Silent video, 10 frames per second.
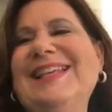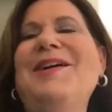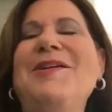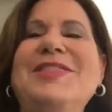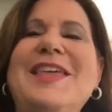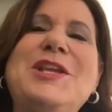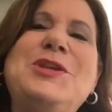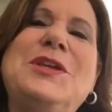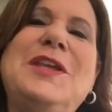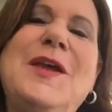Oh,
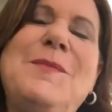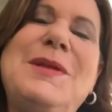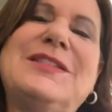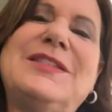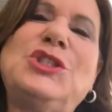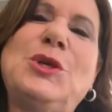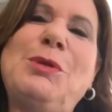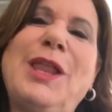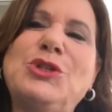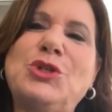thank you, Kim. It's such
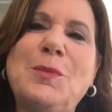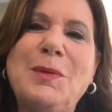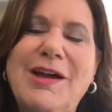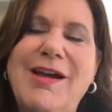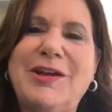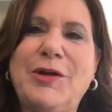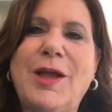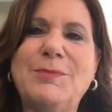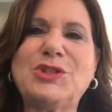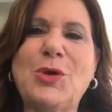a pleasure to be on here,
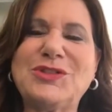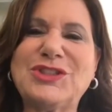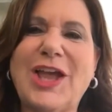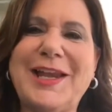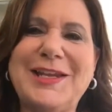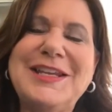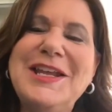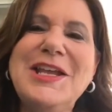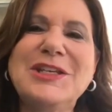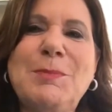and I'm so
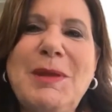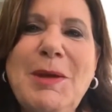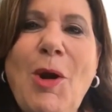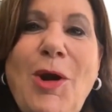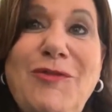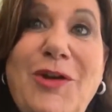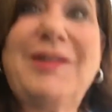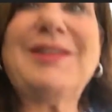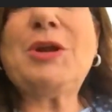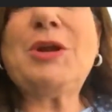excited to be a part of
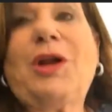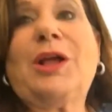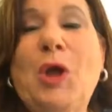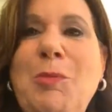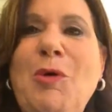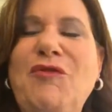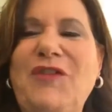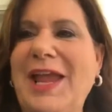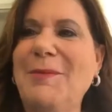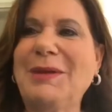our global
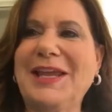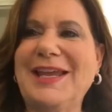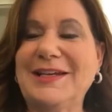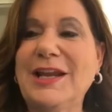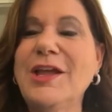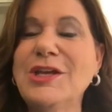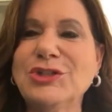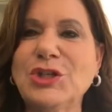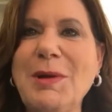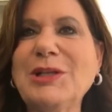family and
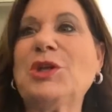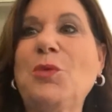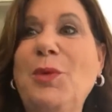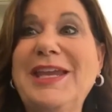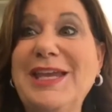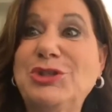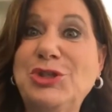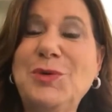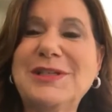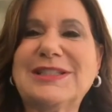so much that we can
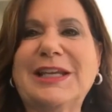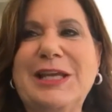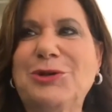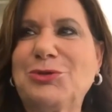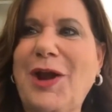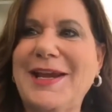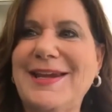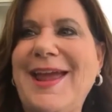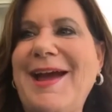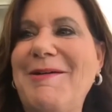do as leaders
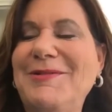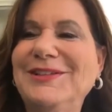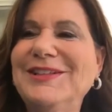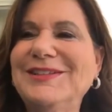right now.